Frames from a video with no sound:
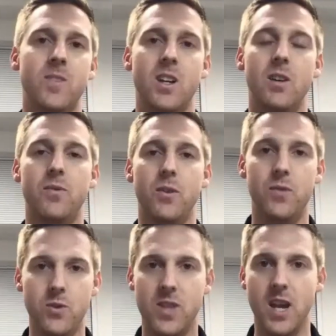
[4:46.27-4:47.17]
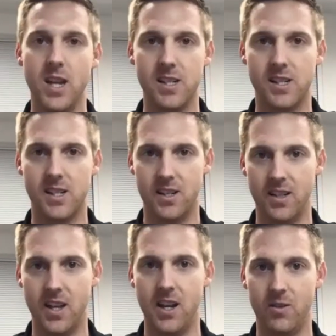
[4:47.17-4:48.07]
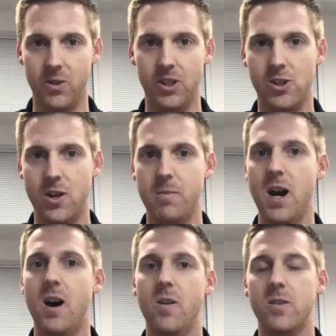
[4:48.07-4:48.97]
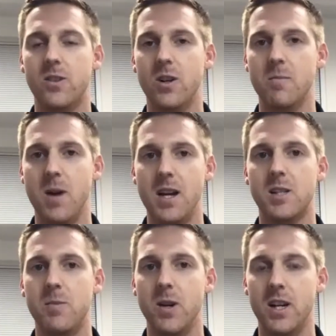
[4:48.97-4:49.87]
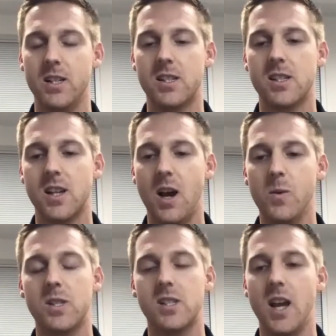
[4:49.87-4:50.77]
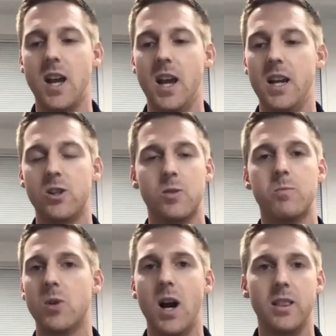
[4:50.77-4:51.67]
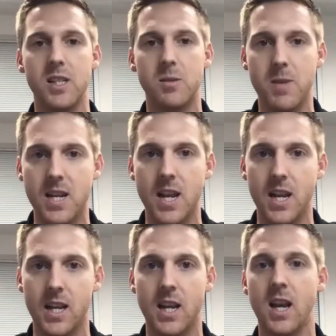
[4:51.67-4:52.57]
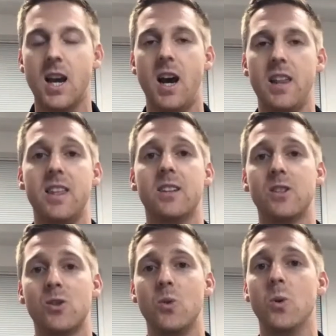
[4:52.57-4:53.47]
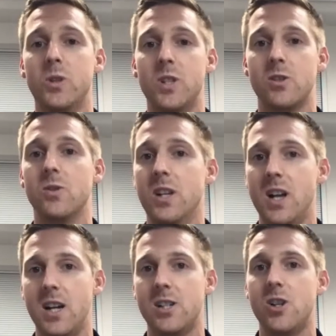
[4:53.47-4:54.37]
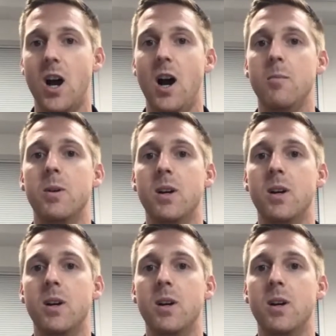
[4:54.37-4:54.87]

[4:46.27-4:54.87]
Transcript: a, a few things that really jump out during my experience. I would say, just broadly speaking, I think the school does a really nice job